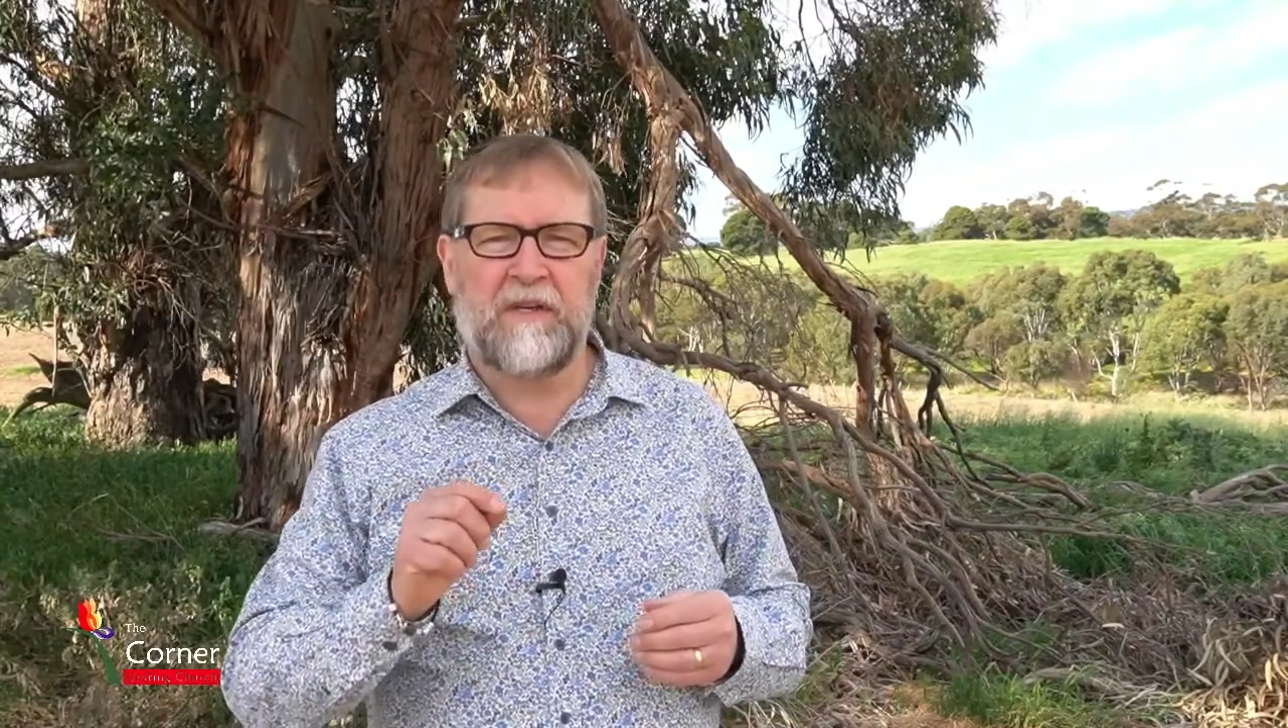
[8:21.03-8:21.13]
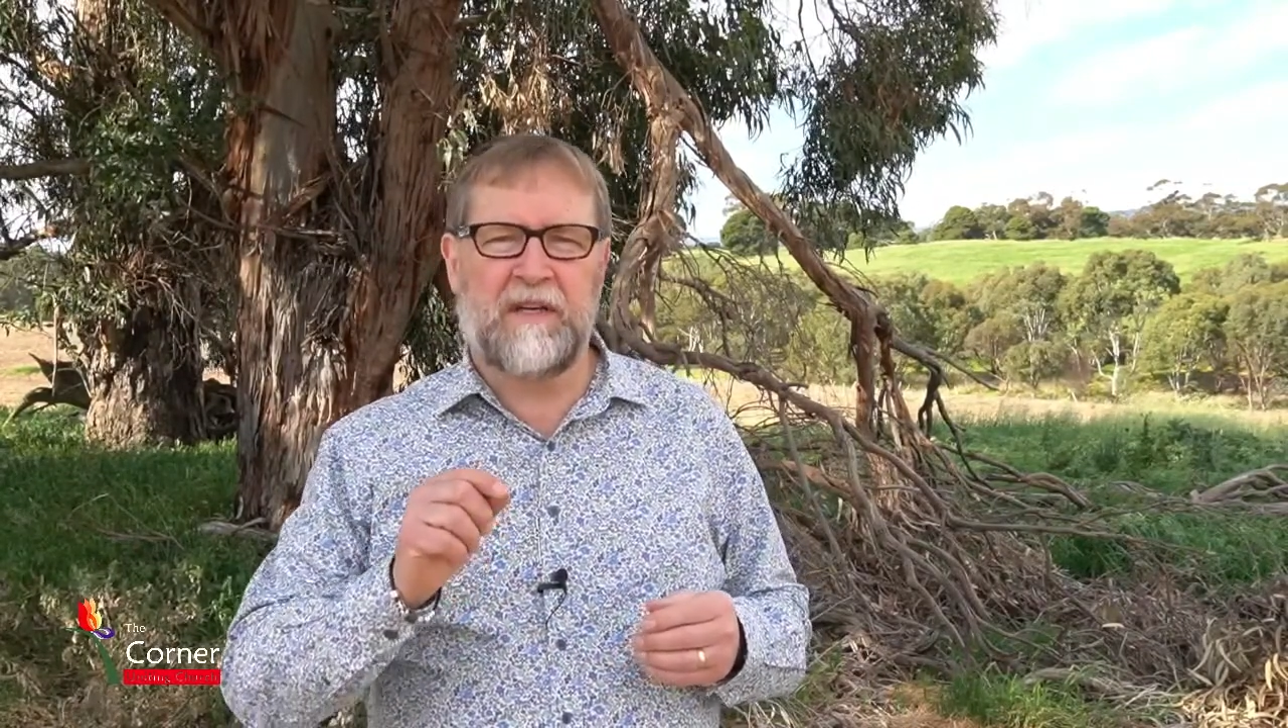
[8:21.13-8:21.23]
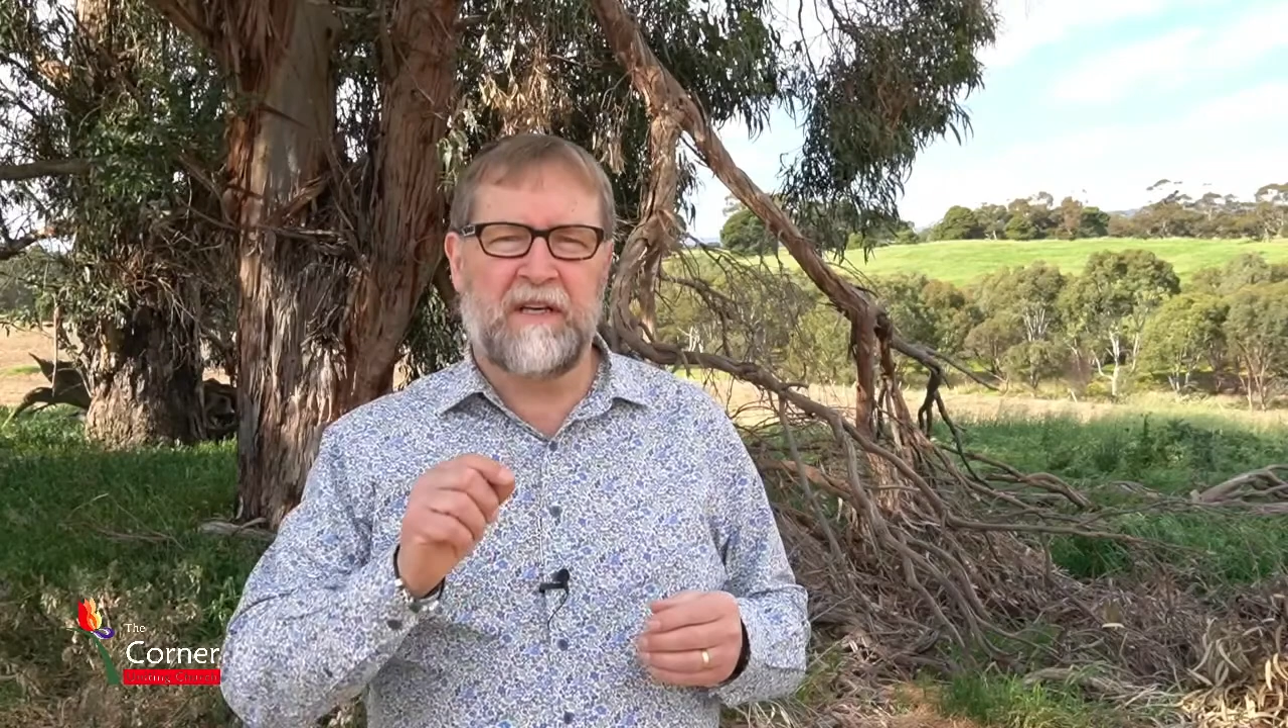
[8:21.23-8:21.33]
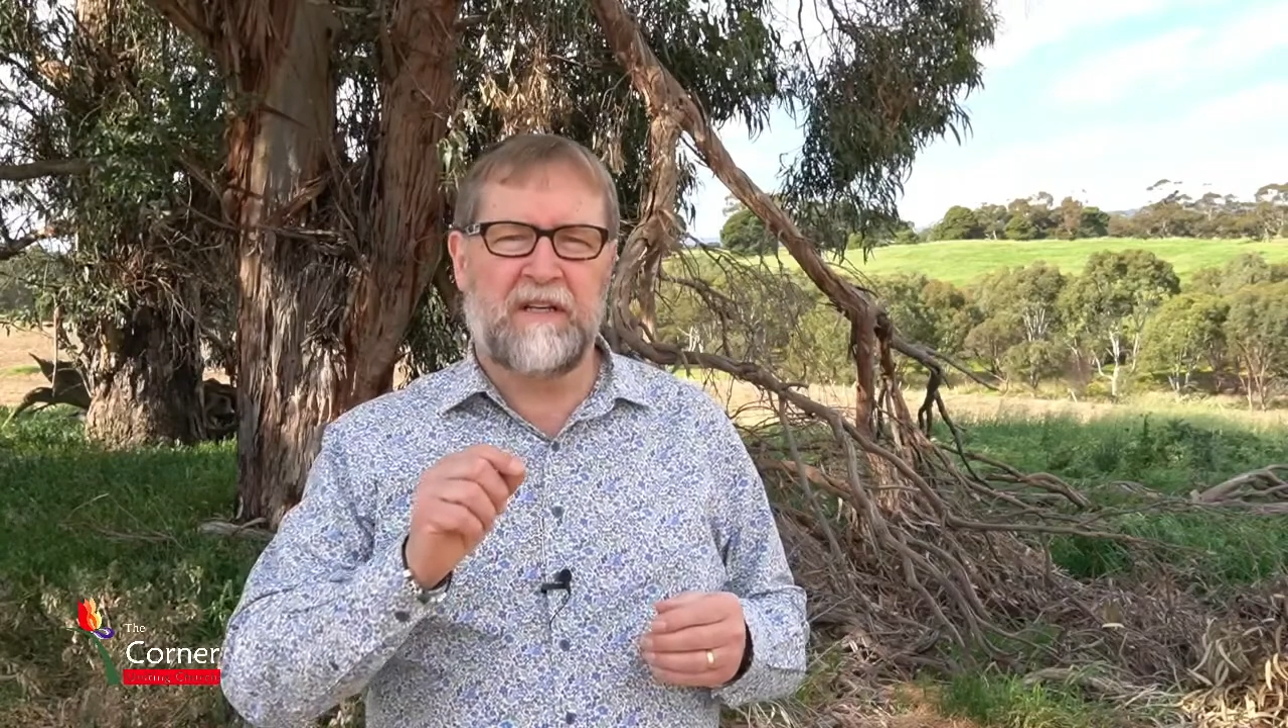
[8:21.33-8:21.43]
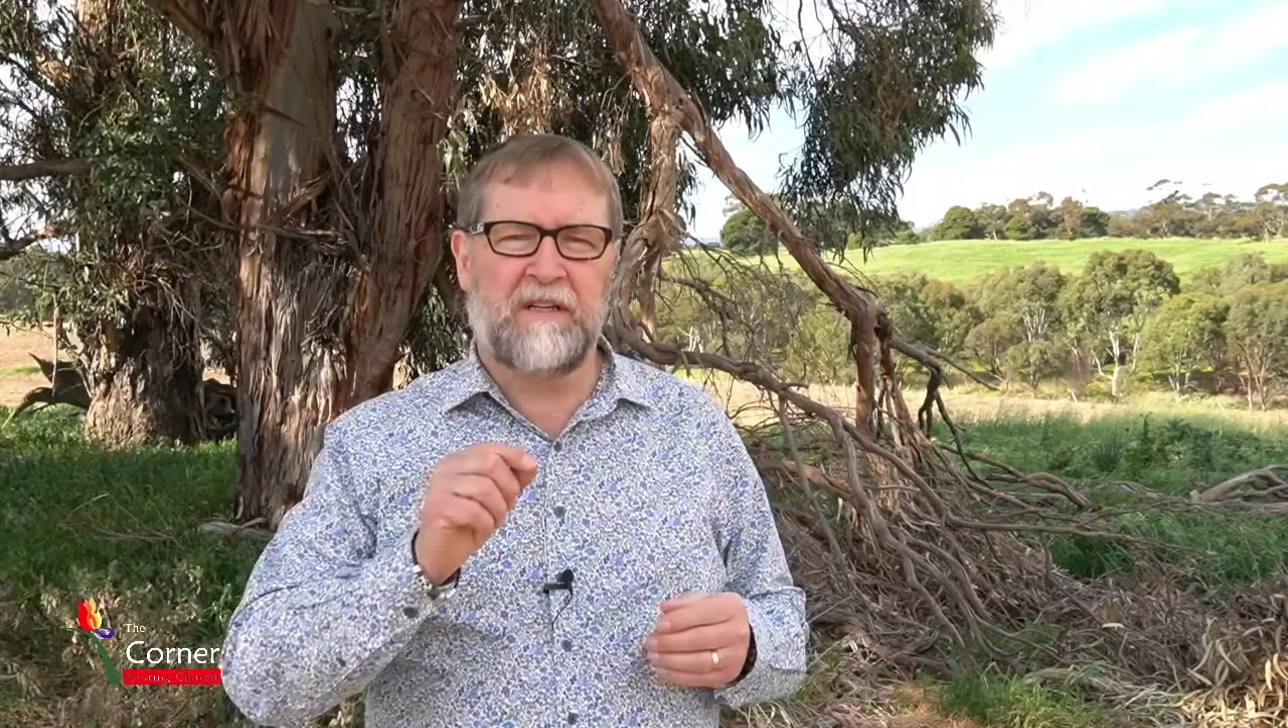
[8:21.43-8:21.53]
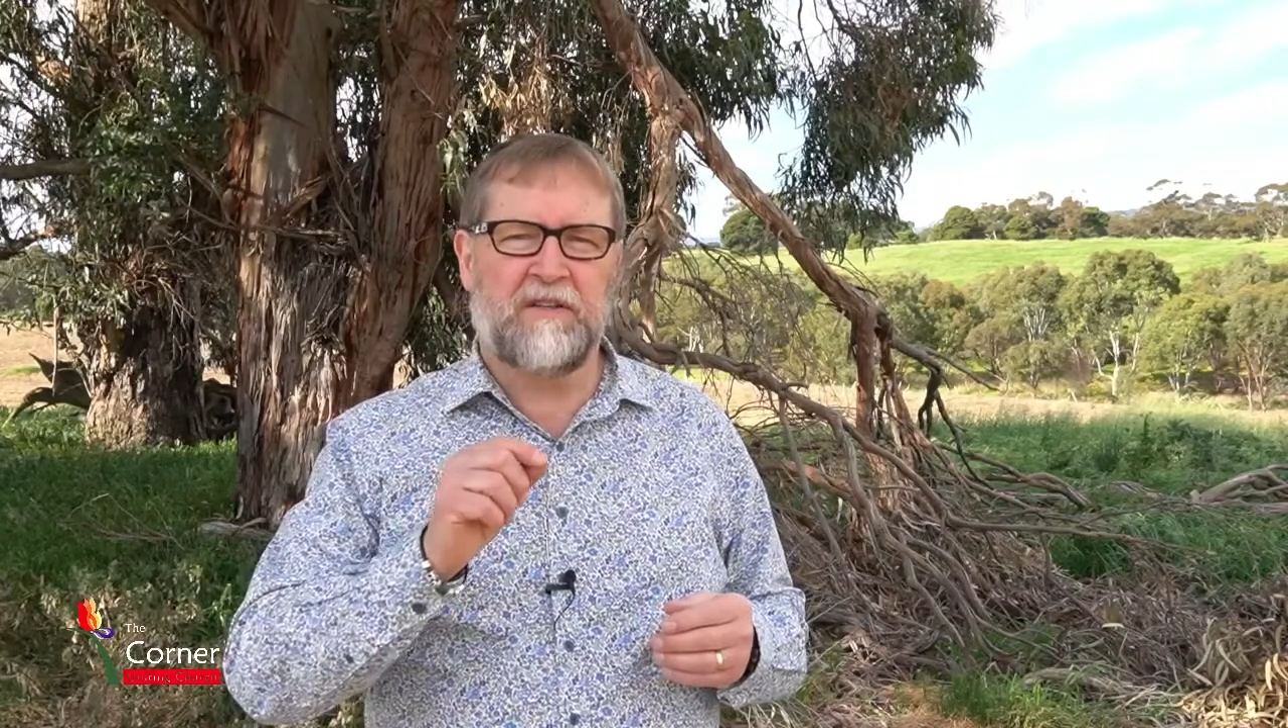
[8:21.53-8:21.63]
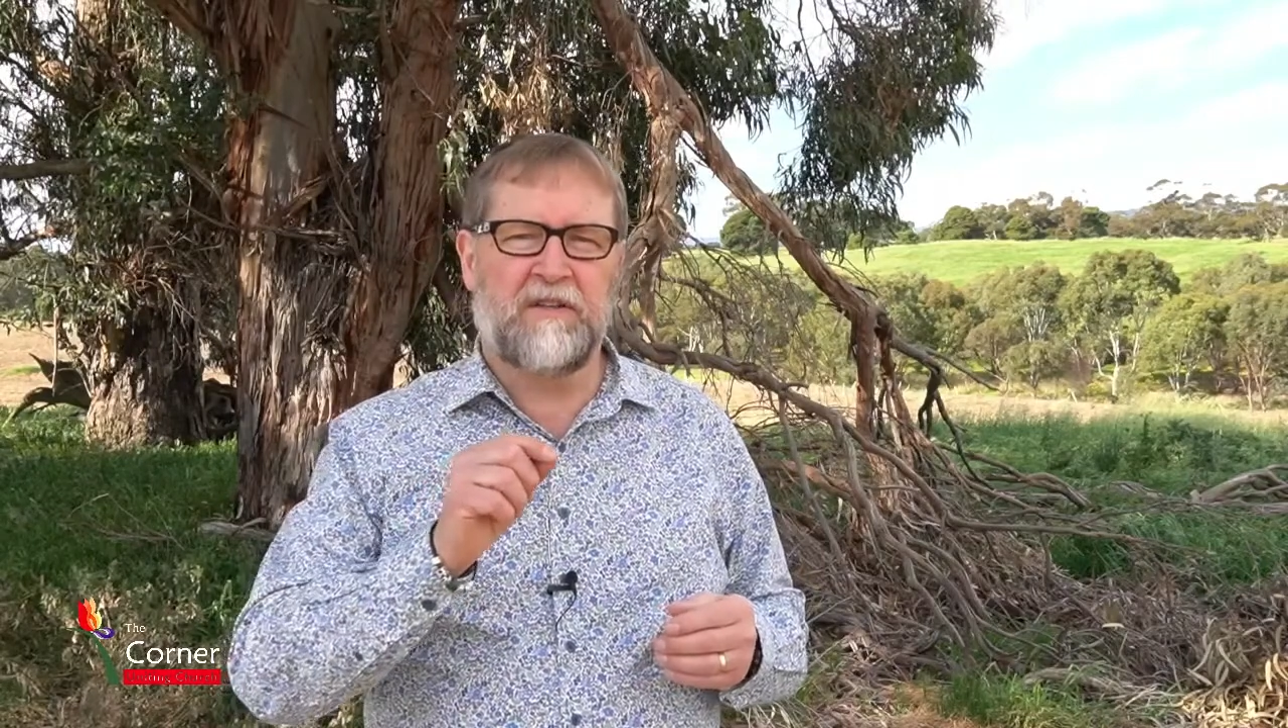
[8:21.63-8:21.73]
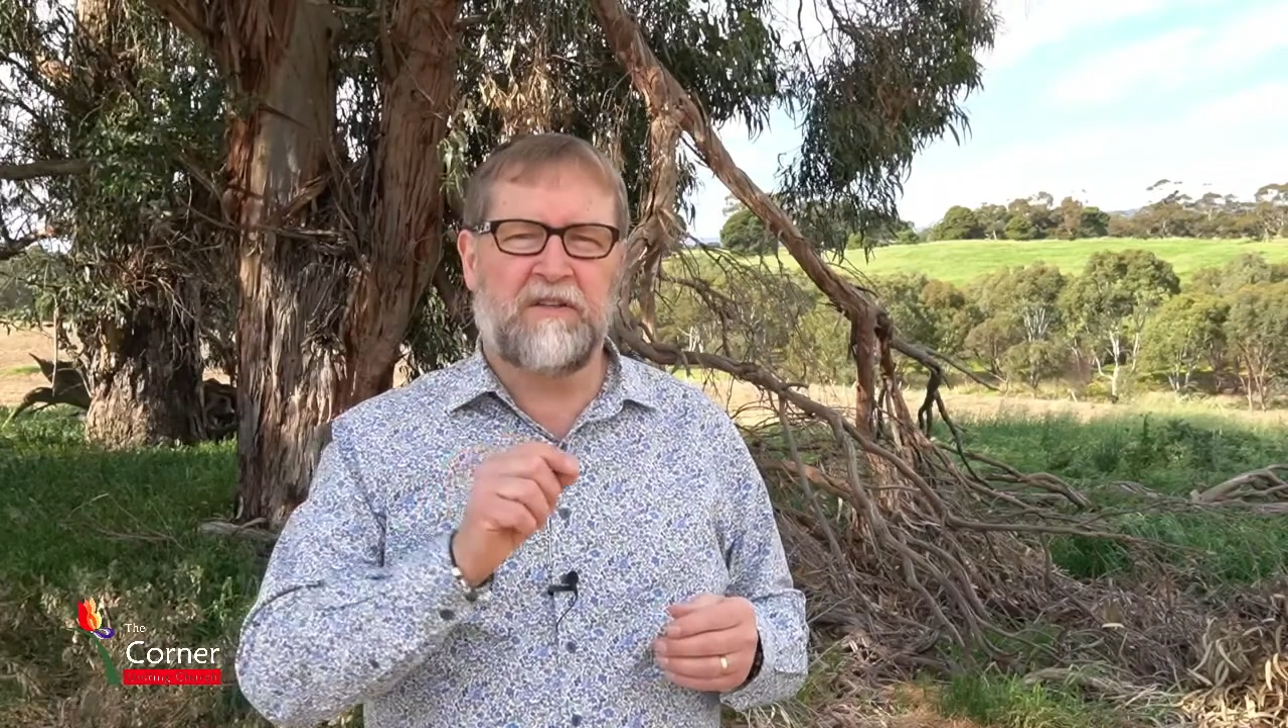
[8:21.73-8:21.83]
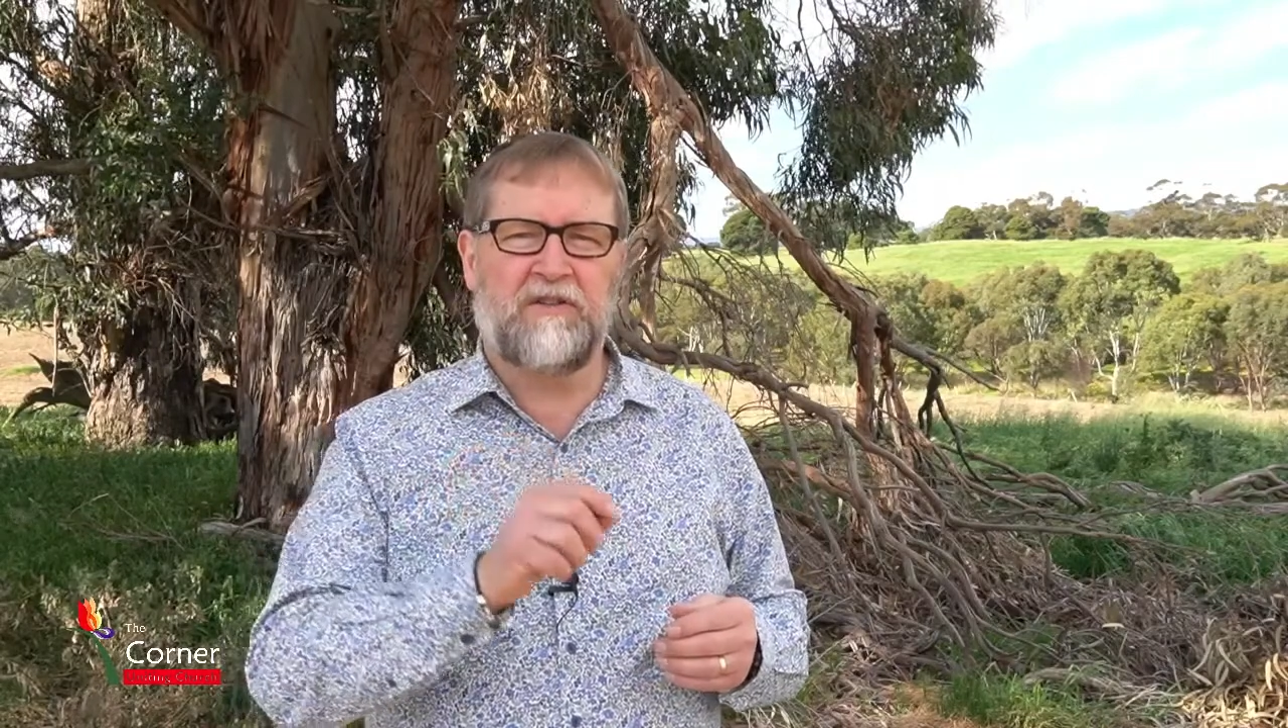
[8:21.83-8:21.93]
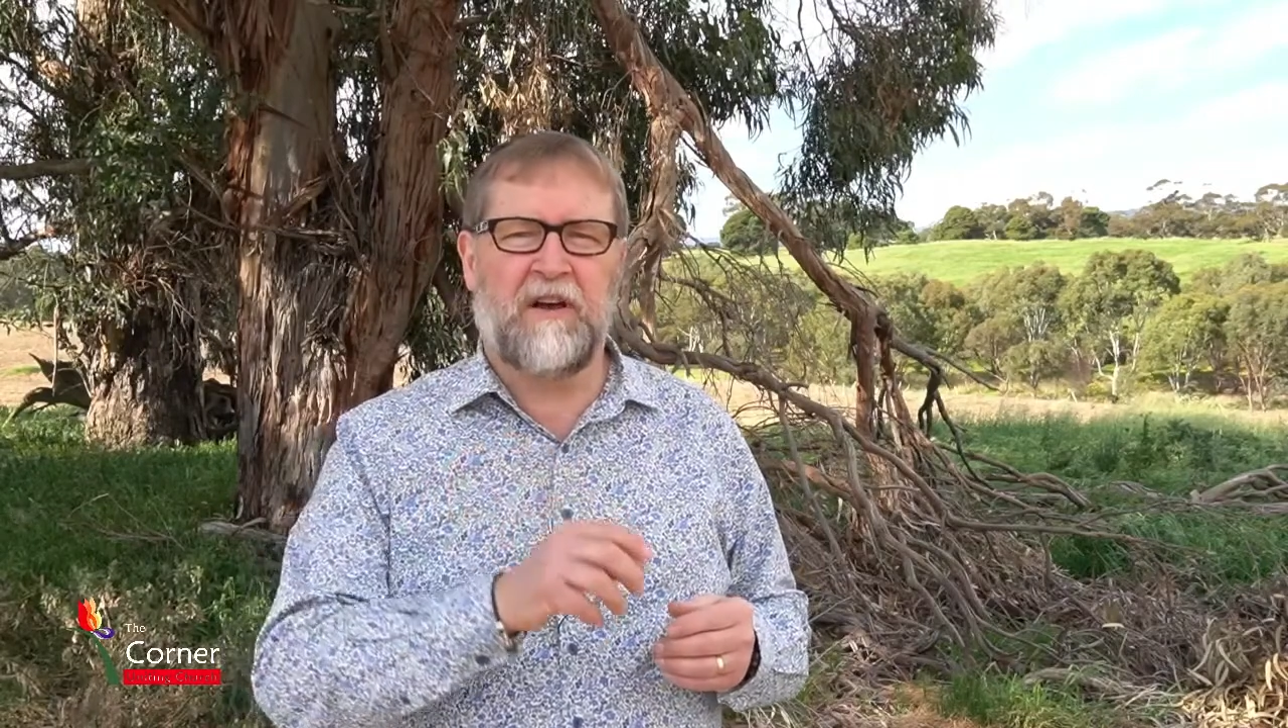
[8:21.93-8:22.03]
it into